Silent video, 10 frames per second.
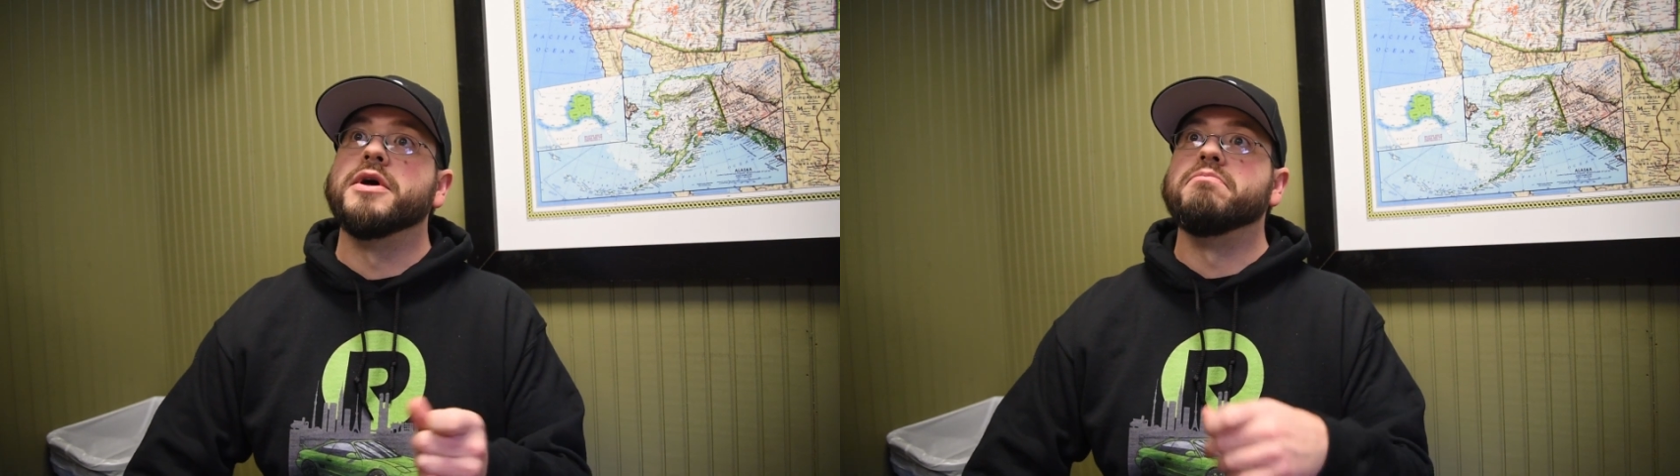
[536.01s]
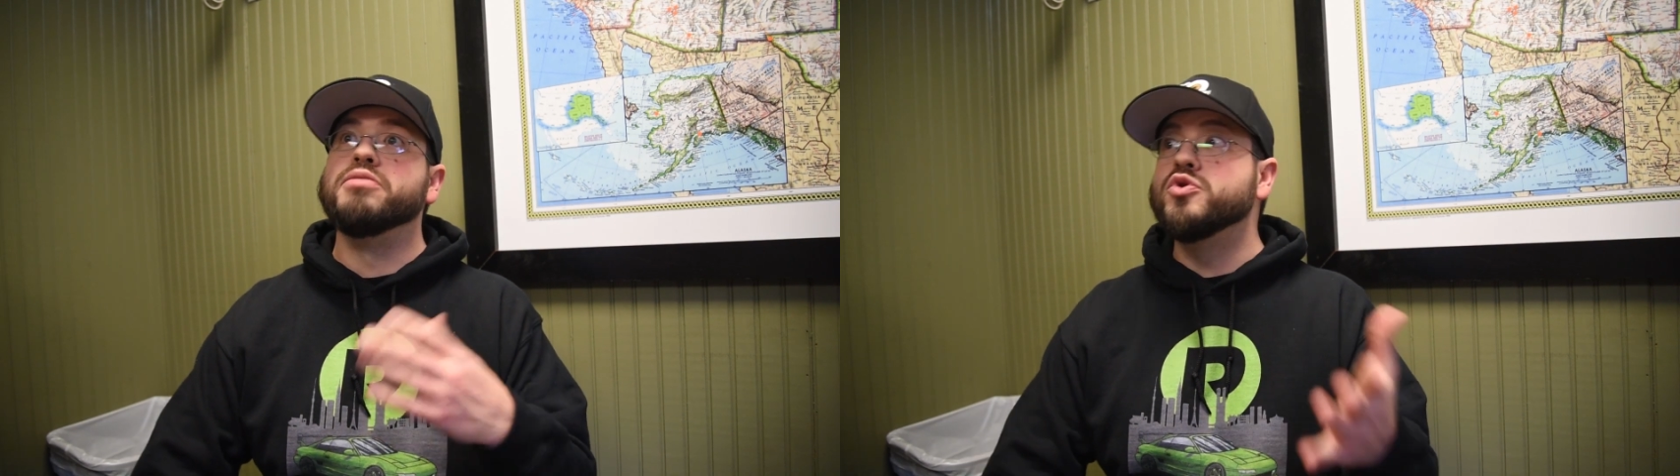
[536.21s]

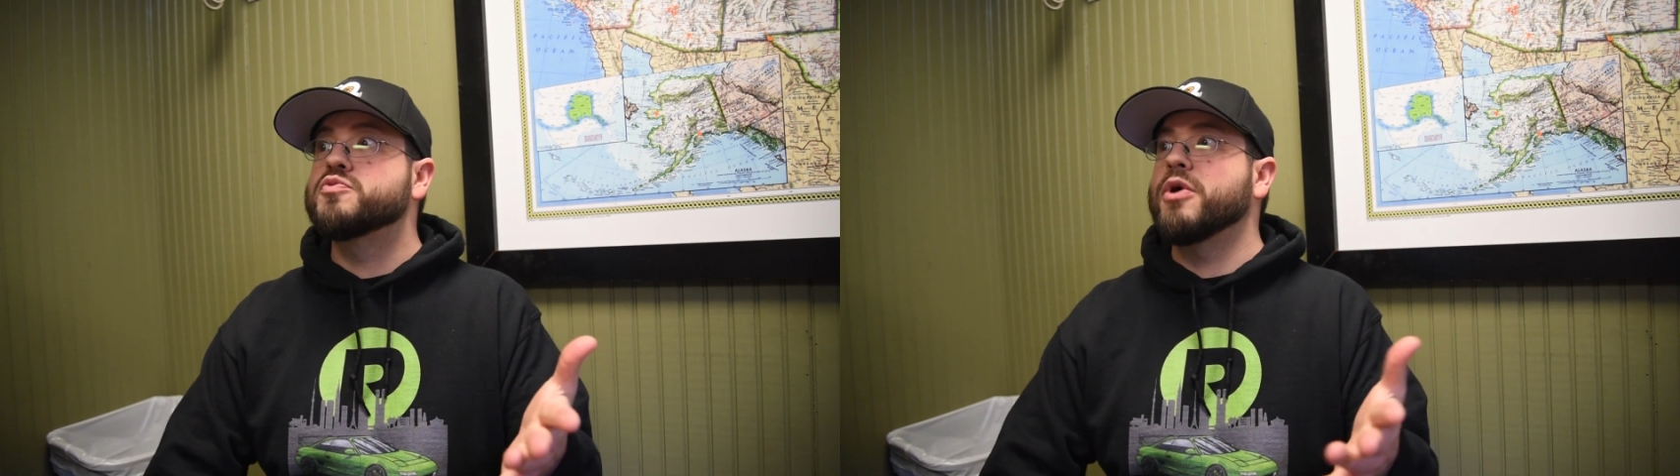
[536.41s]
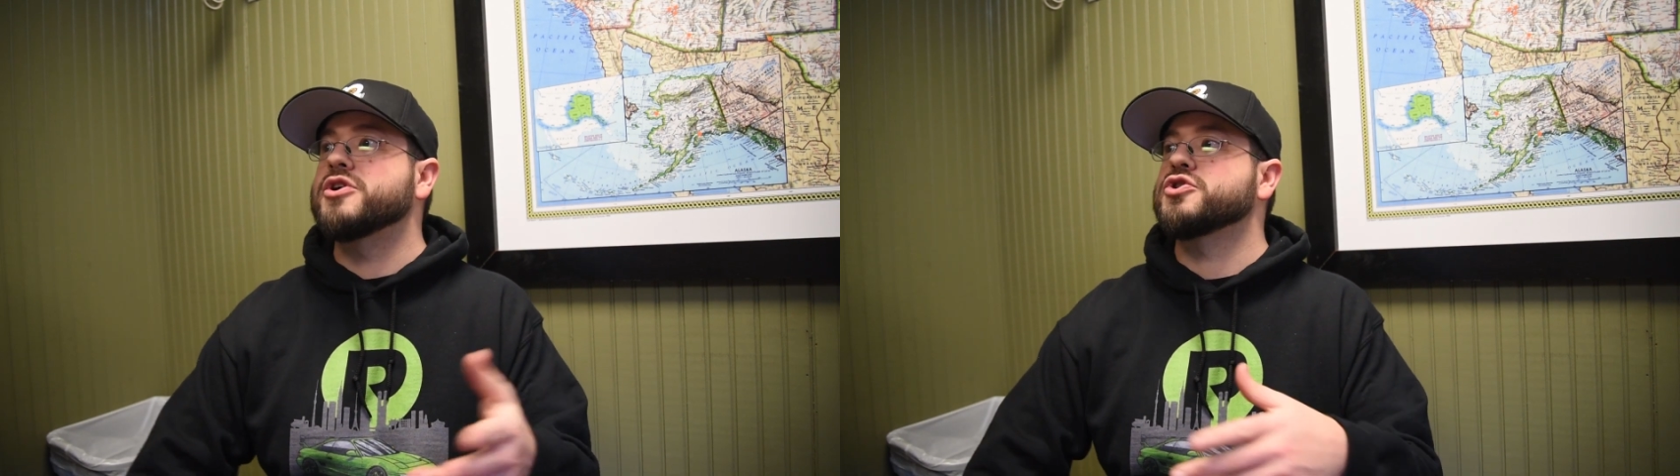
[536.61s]
But
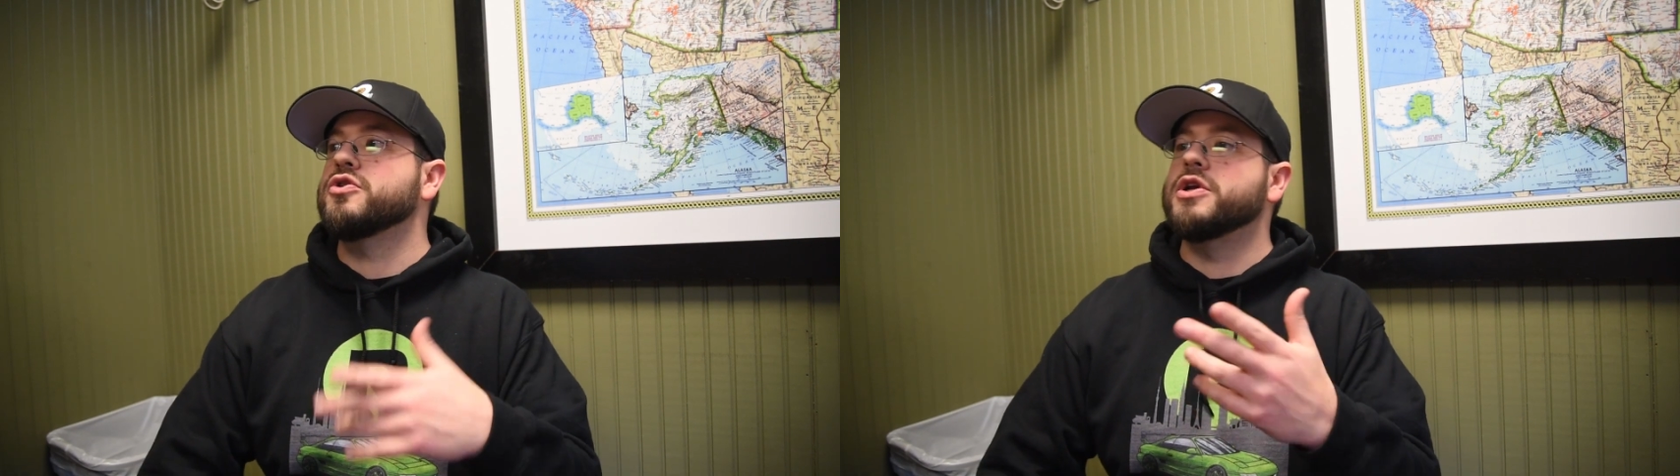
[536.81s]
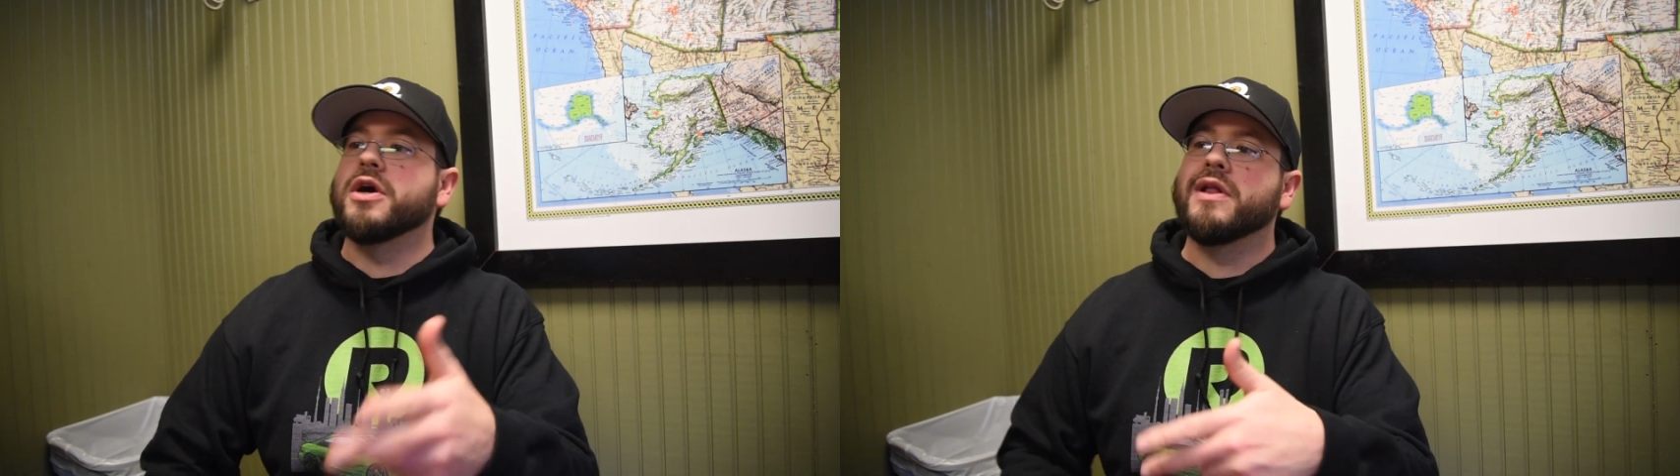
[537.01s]
boost
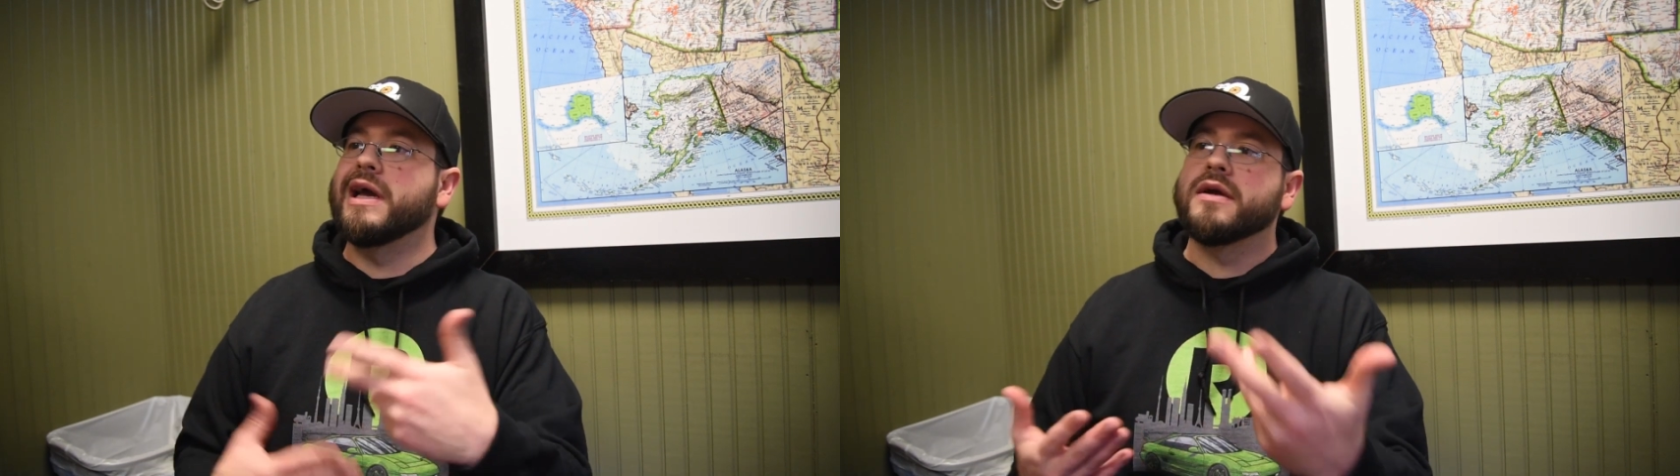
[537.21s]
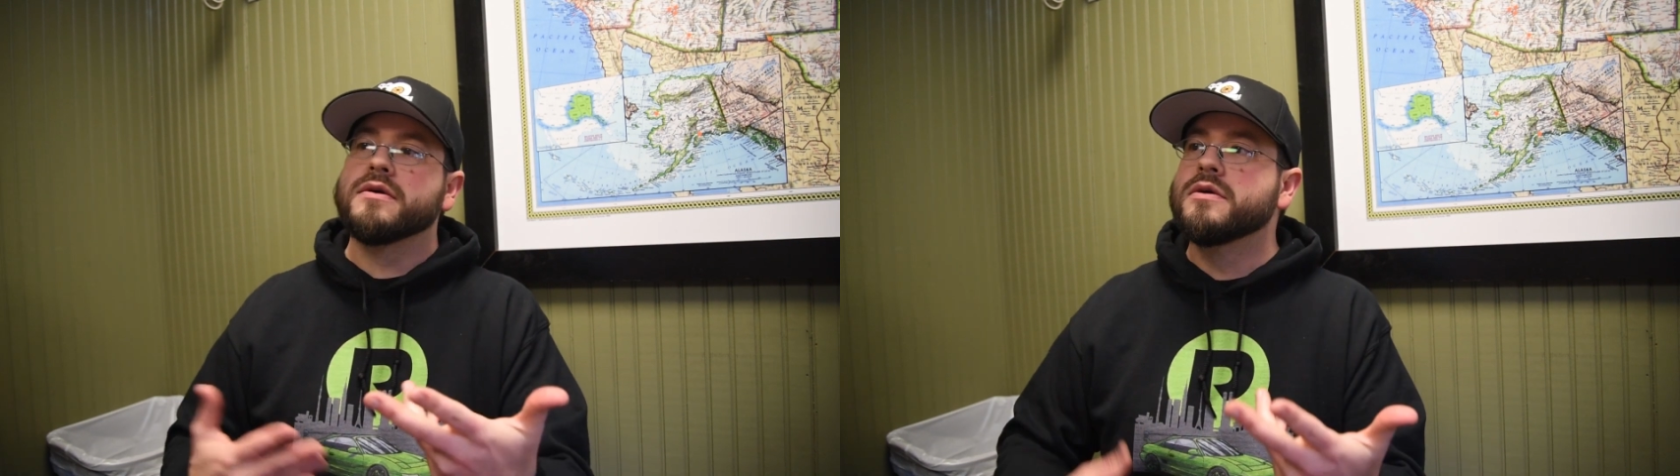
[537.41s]
pressure,
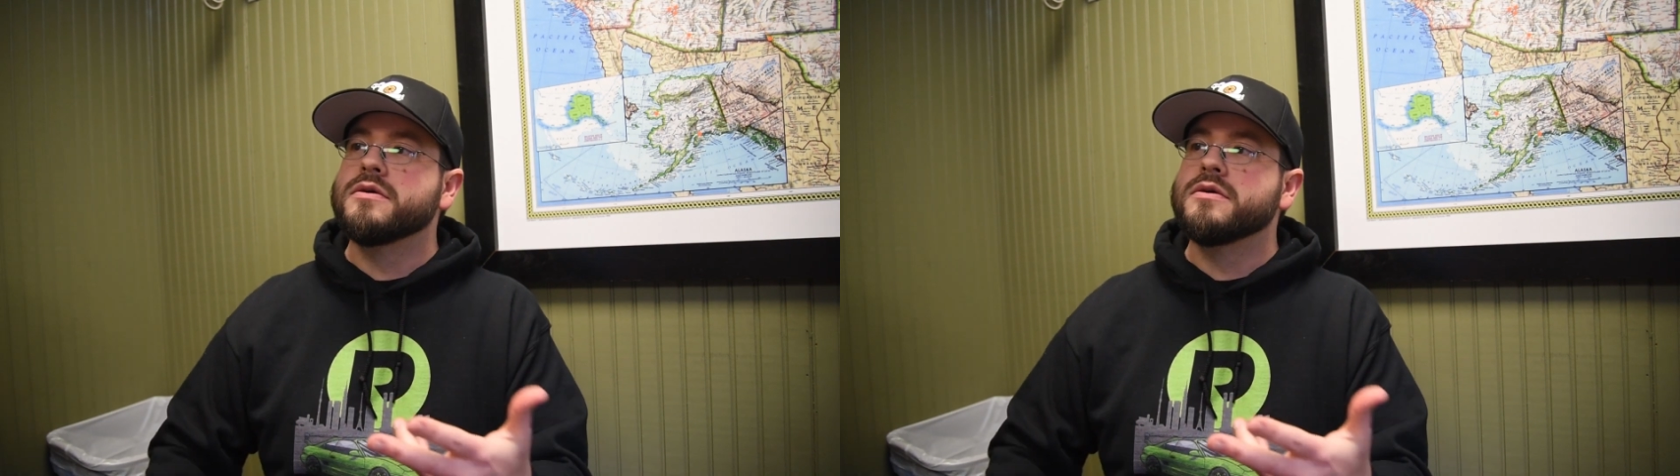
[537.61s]
like